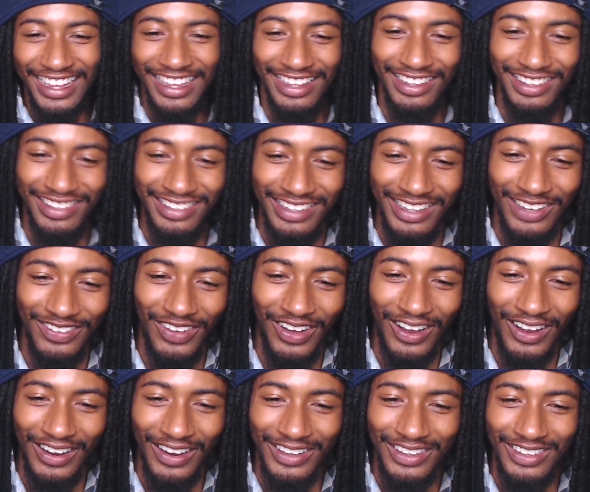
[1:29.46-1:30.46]
you see them
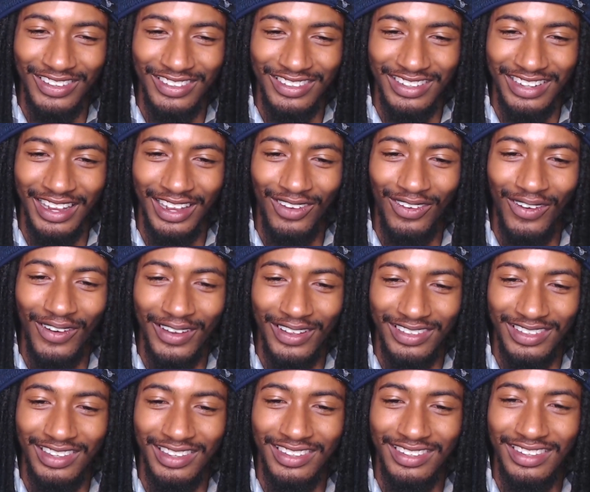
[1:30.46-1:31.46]
all using their
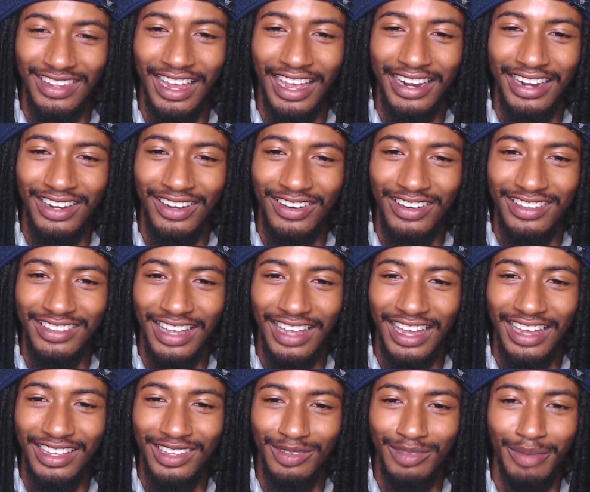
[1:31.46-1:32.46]
quirks. He's sliding on his
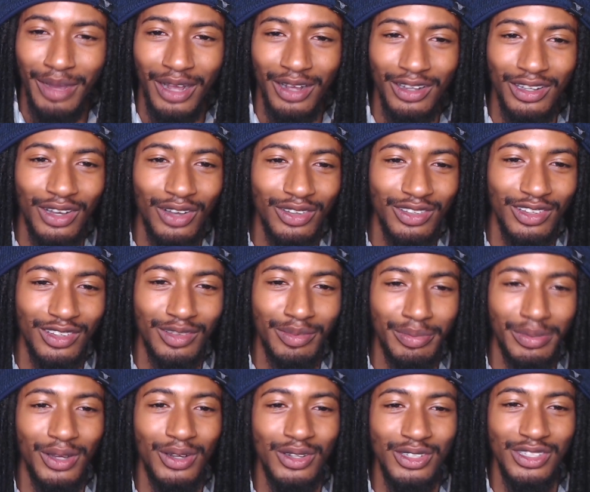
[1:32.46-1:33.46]
ice. Bakugo's
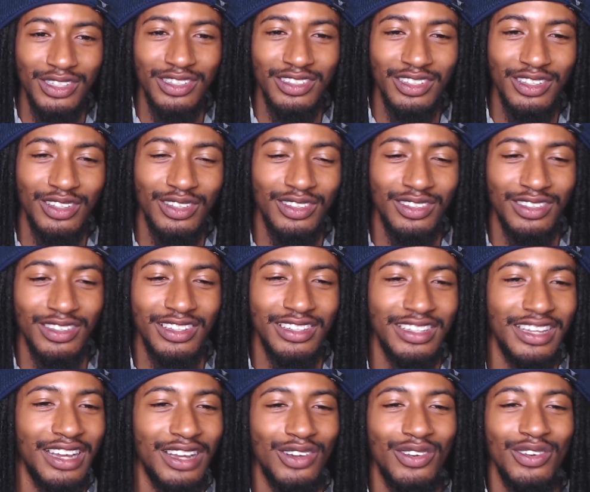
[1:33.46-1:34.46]
explosions. And you see
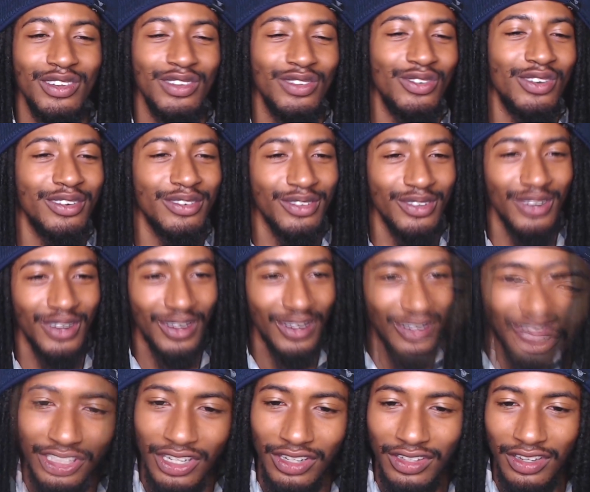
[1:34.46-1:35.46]
Deku is one for
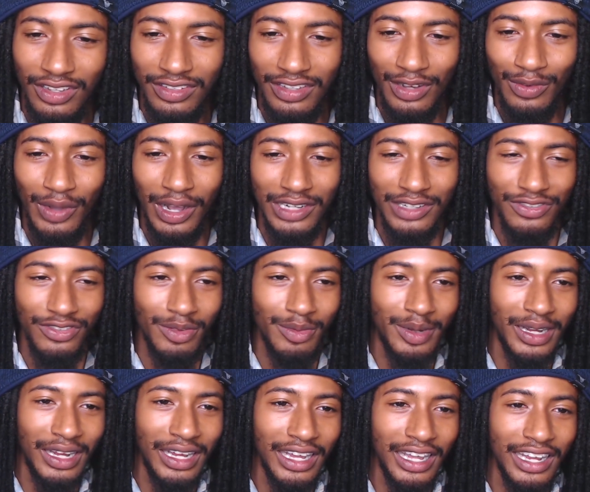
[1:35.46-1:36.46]
all. Shoto said, watching from
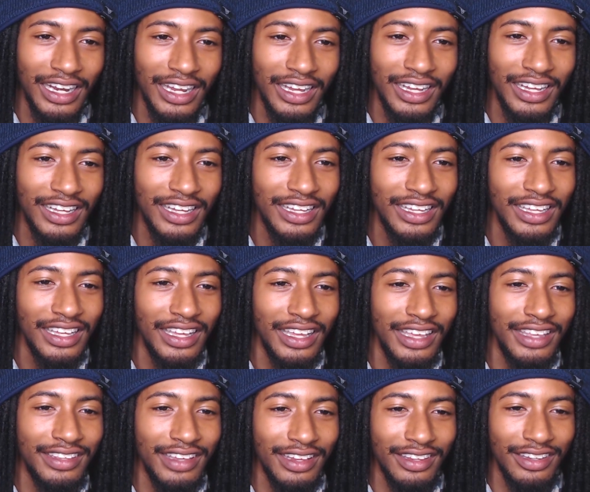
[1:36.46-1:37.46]
behind, huh?
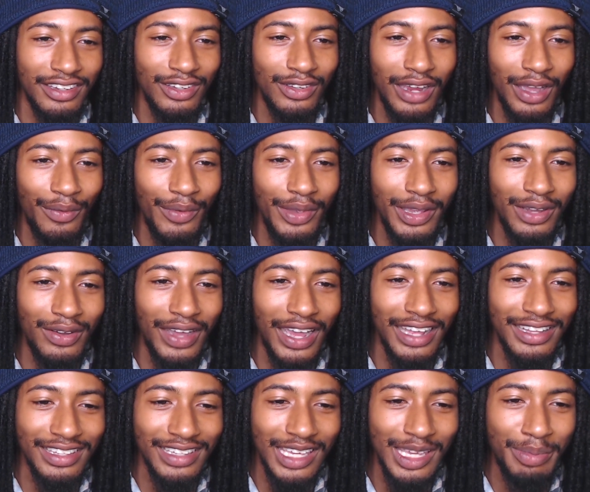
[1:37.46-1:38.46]
He's had to do that. We gonna
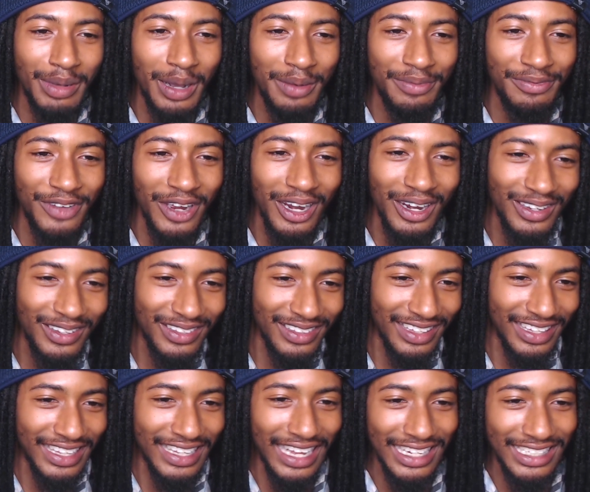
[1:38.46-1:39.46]
have to keep up first.
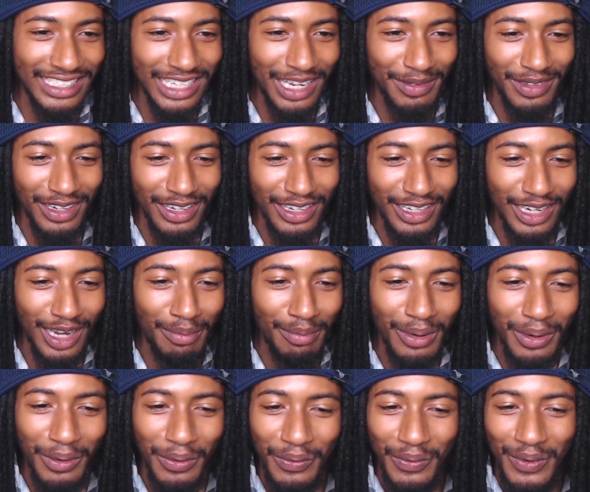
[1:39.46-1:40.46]
Catch up to the
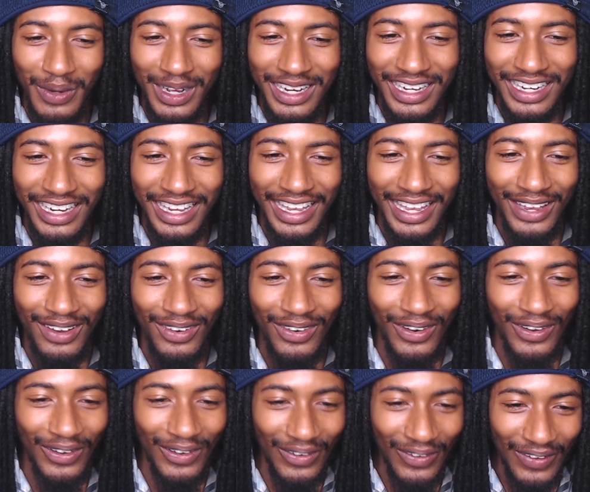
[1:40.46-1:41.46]
number one
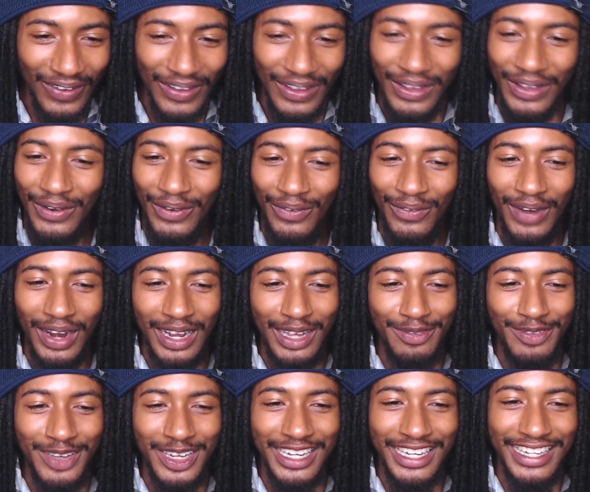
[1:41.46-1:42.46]
hero
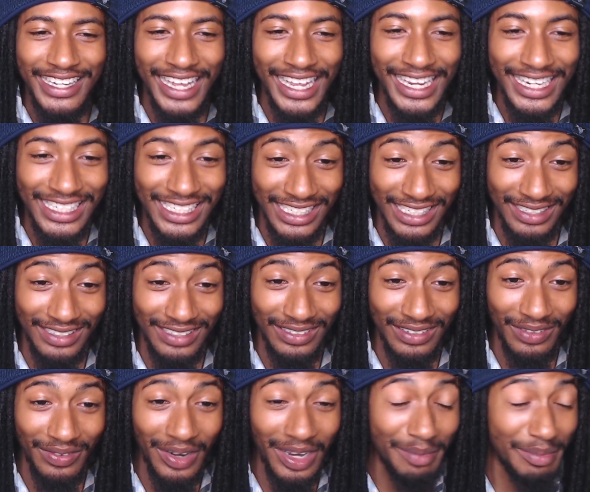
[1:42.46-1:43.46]
recommendation.
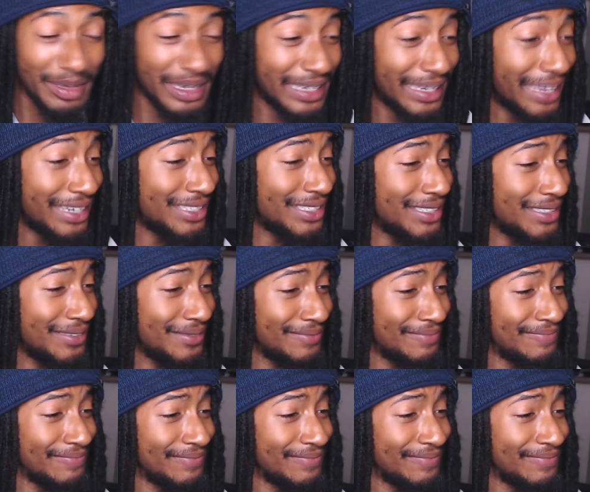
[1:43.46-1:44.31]
Recommendation?